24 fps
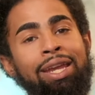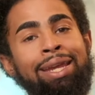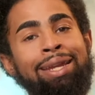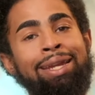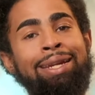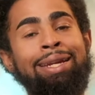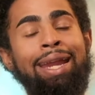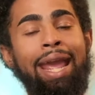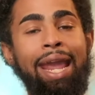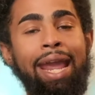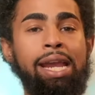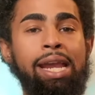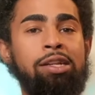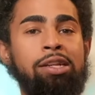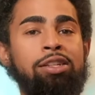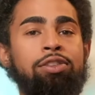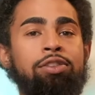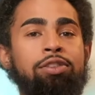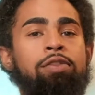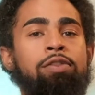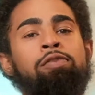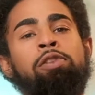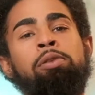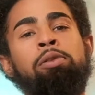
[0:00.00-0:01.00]
an age of
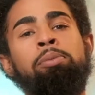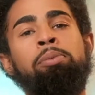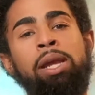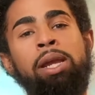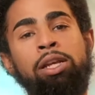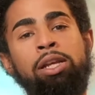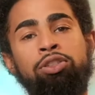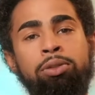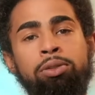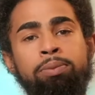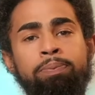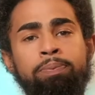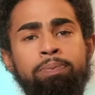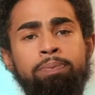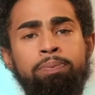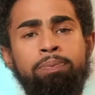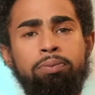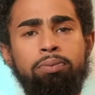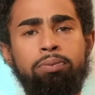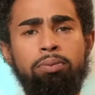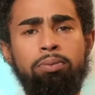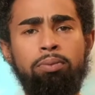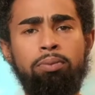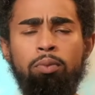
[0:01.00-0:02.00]
information
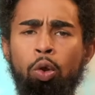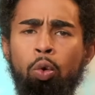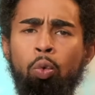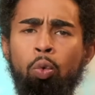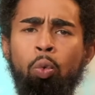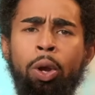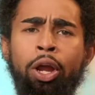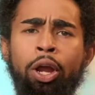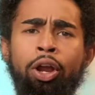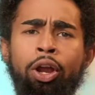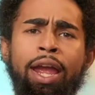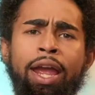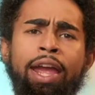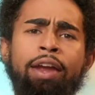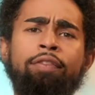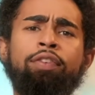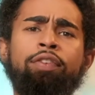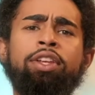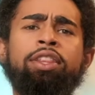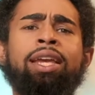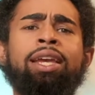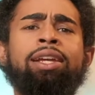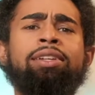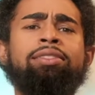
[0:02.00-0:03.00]
where
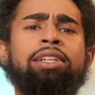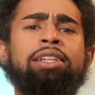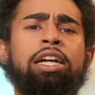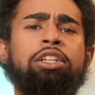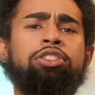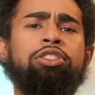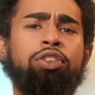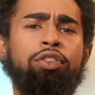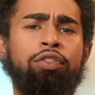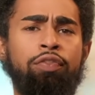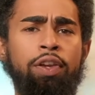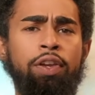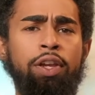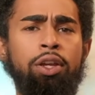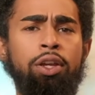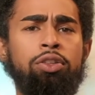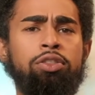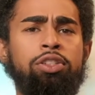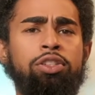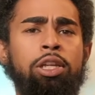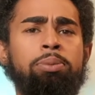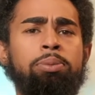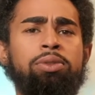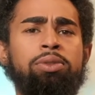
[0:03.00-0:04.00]
everything is at your
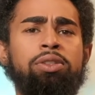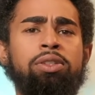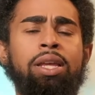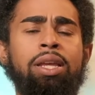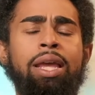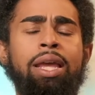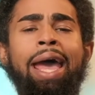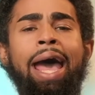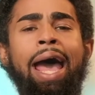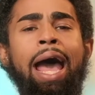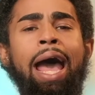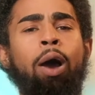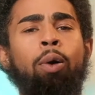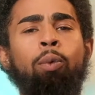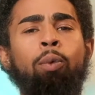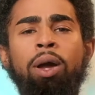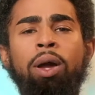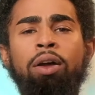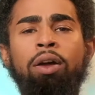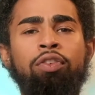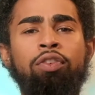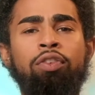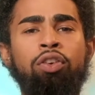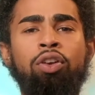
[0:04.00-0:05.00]
fingertips.
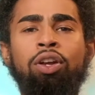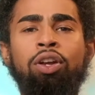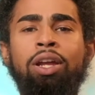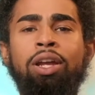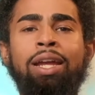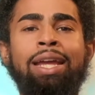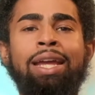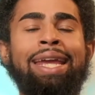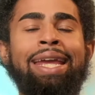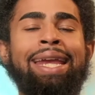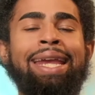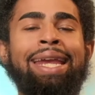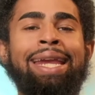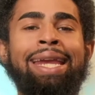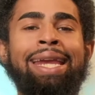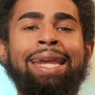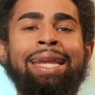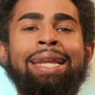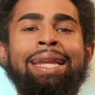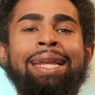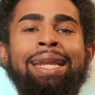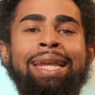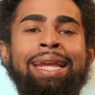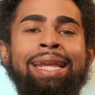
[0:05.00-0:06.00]
However, it
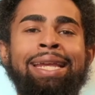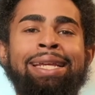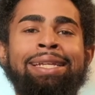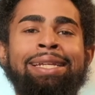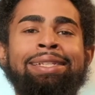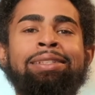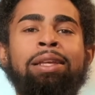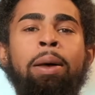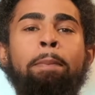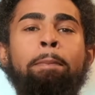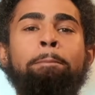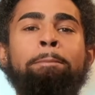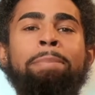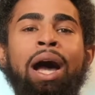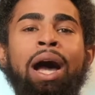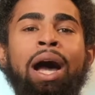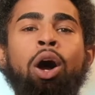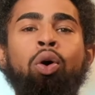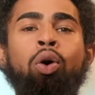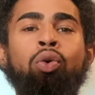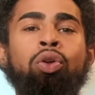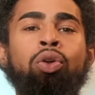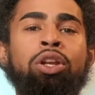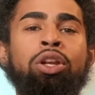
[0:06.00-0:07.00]
is
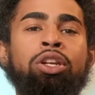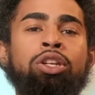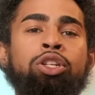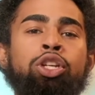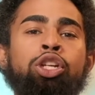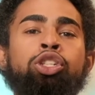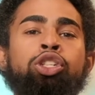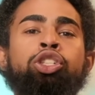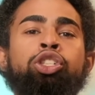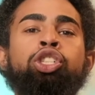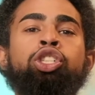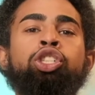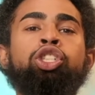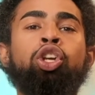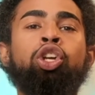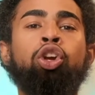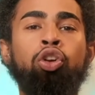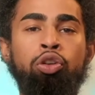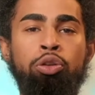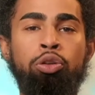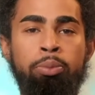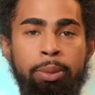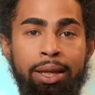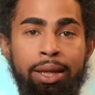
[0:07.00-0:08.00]
about
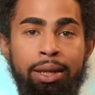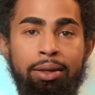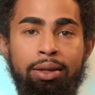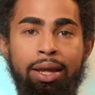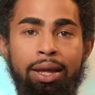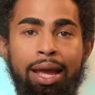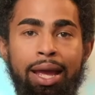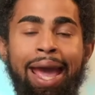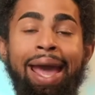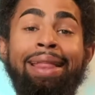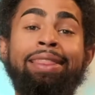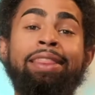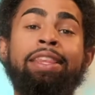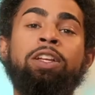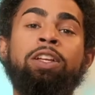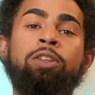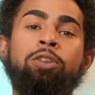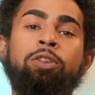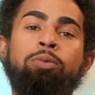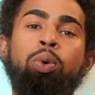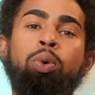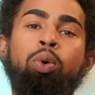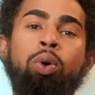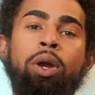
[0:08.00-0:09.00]
discernment at this
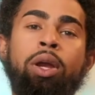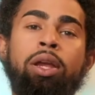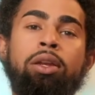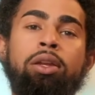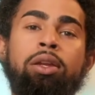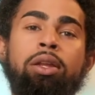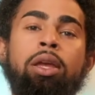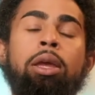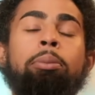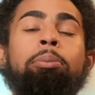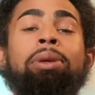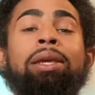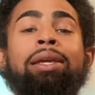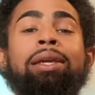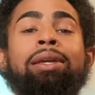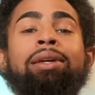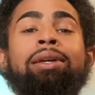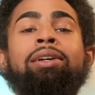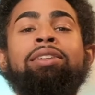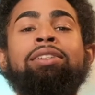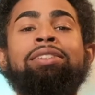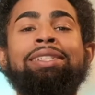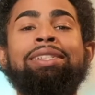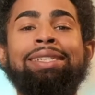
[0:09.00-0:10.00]
point
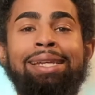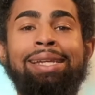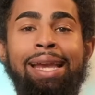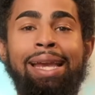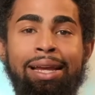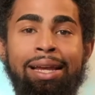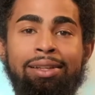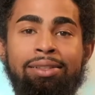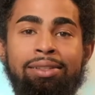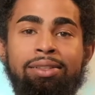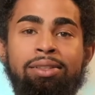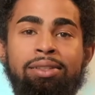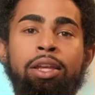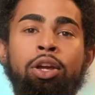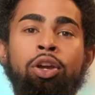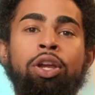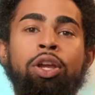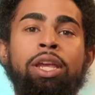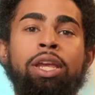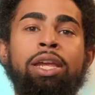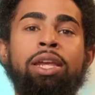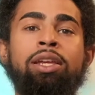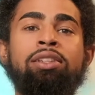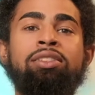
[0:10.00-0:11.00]
because, yes, there
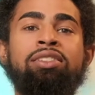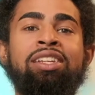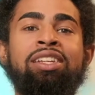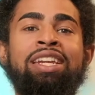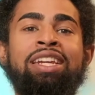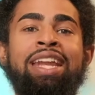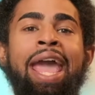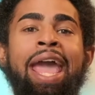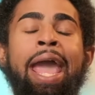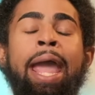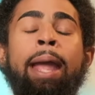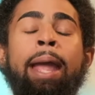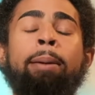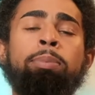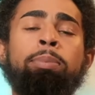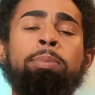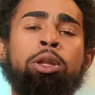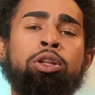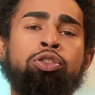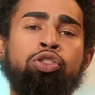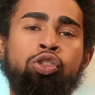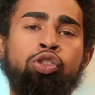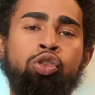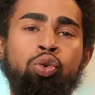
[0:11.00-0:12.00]
is an
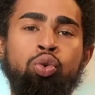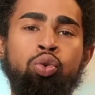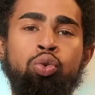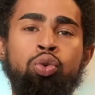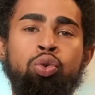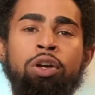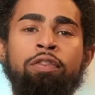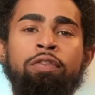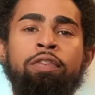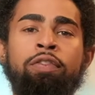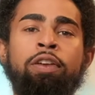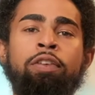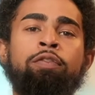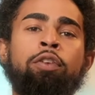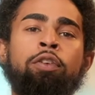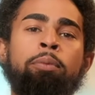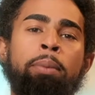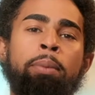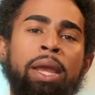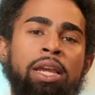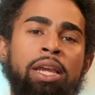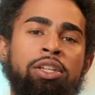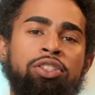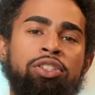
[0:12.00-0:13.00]
amplitude of
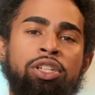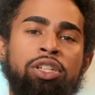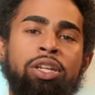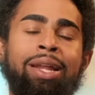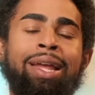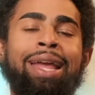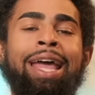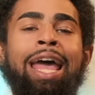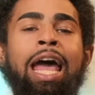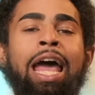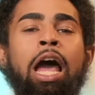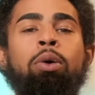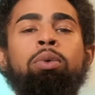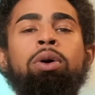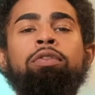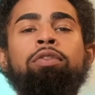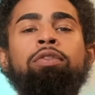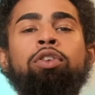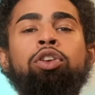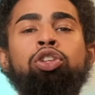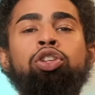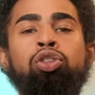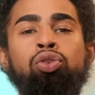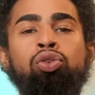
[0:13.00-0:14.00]
information. However,
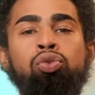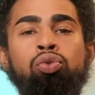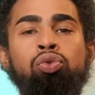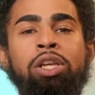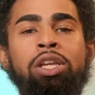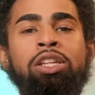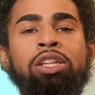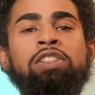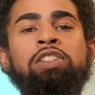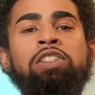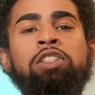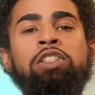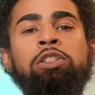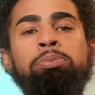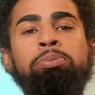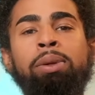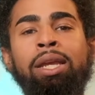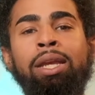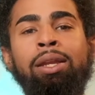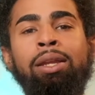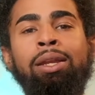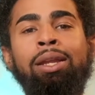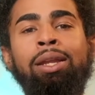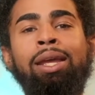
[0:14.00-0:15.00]
you can
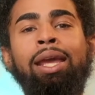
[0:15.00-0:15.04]
spend